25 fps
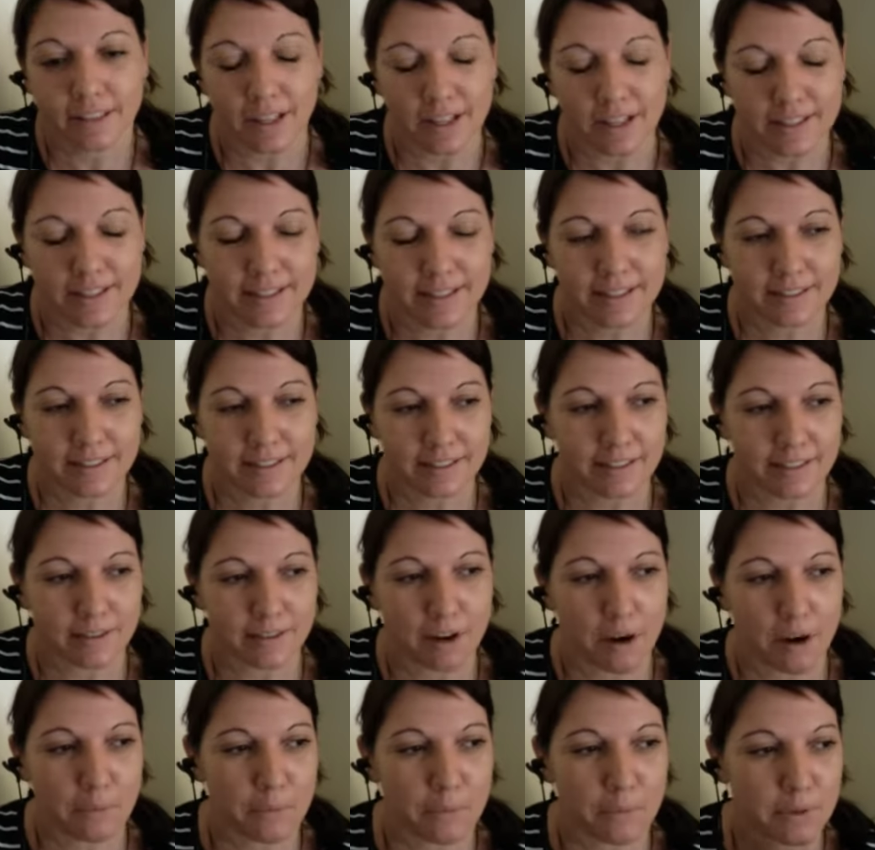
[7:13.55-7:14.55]

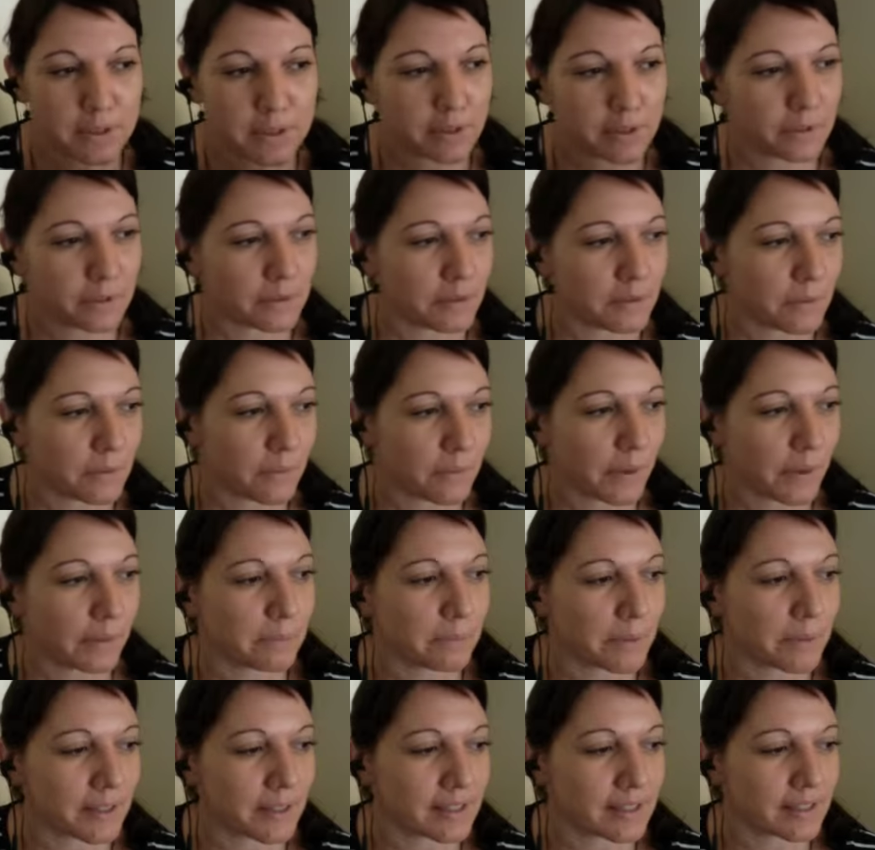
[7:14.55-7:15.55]
I was on
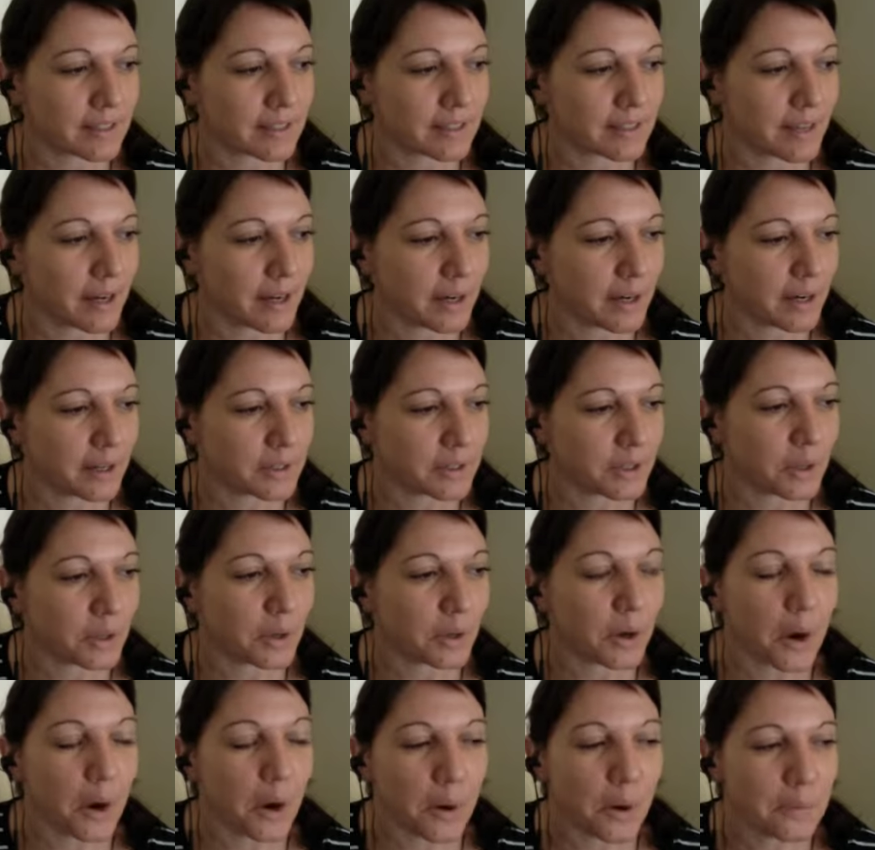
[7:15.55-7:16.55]

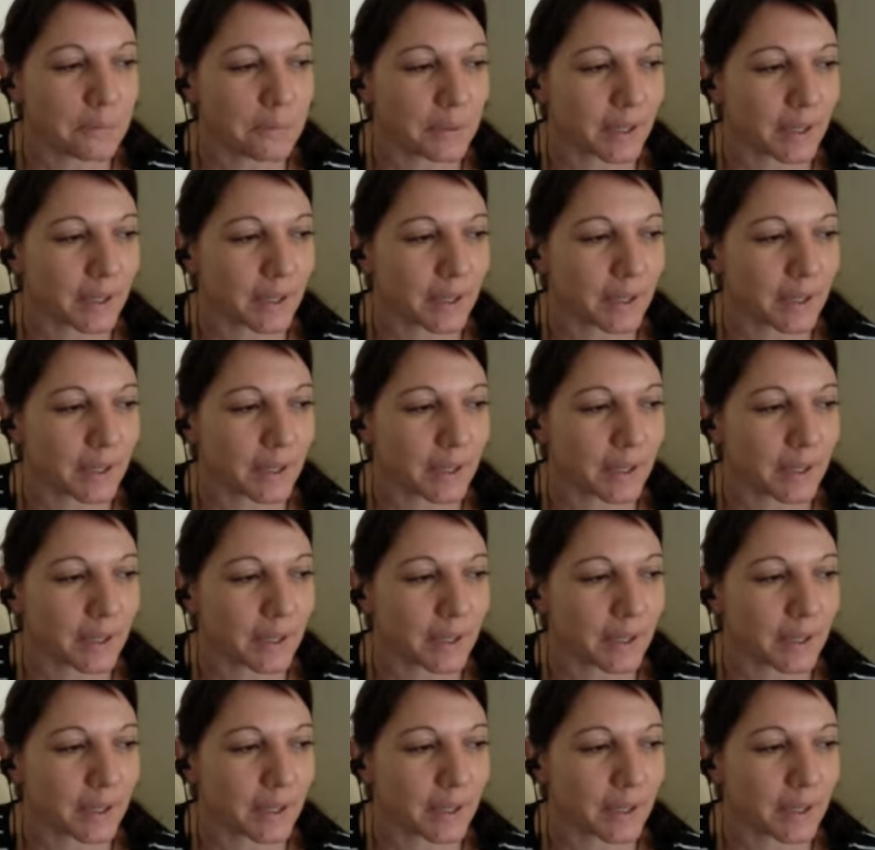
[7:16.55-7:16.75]
WordPress.com,